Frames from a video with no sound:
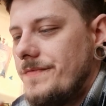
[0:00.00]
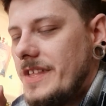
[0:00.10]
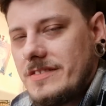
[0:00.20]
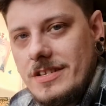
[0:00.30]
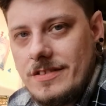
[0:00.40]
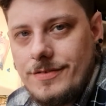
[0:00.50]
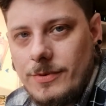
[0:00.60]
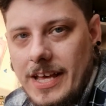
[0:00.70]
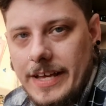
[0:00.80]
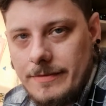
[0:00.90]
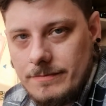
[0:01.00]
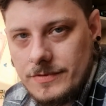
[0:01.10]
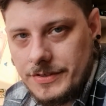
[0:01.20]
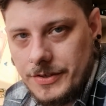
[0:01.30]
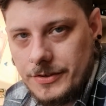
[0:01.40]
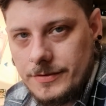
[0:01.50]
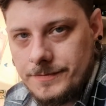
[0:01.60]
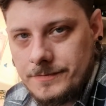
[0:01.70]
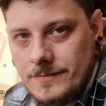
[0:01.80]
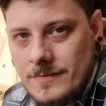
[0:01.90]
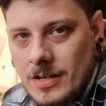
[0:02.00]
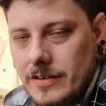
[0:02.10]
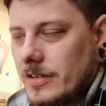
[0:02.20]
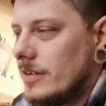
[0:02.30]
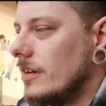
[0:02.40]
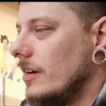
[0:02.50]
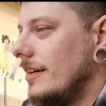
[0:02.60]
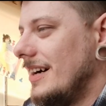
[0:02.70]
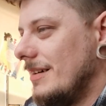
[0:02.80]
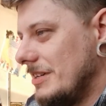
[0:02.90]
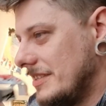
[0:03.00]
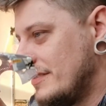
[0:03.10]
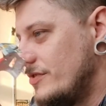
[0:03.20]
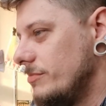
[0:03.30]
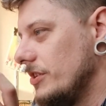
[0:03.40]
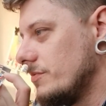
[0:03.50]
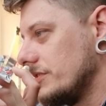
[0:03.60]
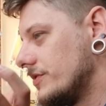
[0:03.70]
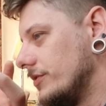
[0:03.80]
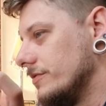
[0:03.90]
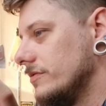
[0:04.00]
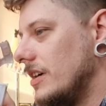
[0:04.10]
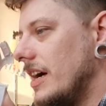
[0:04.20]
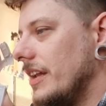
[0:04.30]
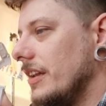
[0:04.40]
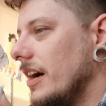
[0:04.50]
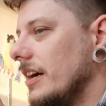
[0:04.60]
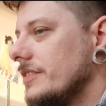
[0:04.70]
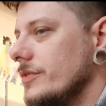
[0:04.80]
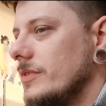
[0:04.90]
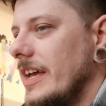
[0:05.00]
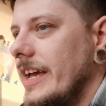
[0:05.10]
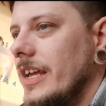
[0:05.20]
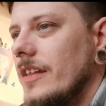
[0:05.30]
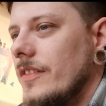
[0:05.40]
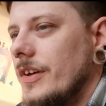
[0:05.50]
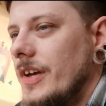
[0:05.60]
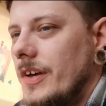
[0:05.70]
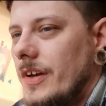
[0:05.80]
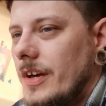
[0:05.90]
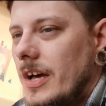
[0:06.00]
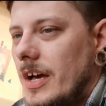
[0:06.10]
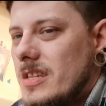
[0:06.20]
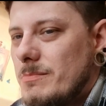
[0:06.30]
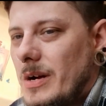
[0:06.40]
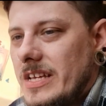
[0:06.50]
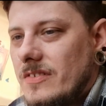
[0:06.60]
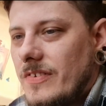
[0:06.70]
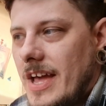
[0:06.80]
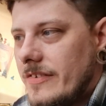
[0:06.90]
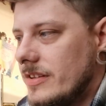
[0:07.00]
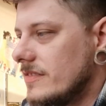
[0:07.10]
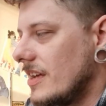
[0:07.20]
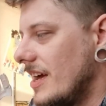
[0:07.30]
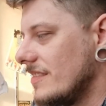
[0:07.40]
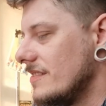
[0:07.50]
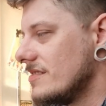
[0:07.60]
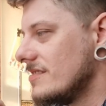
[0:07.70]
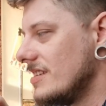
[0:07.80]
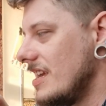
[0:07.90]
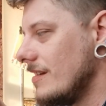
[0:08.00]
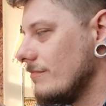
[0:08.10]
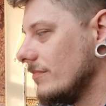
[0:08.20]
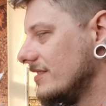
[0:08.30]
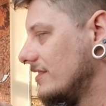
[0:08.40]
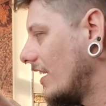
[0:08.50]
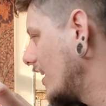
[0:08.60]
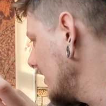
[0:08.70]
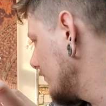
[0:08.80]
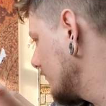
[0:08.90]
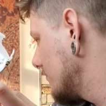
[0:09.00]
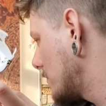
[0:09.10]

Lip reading: this needs 2K in. So I might two birds, one stone, and 2K the bike fairings at the same time.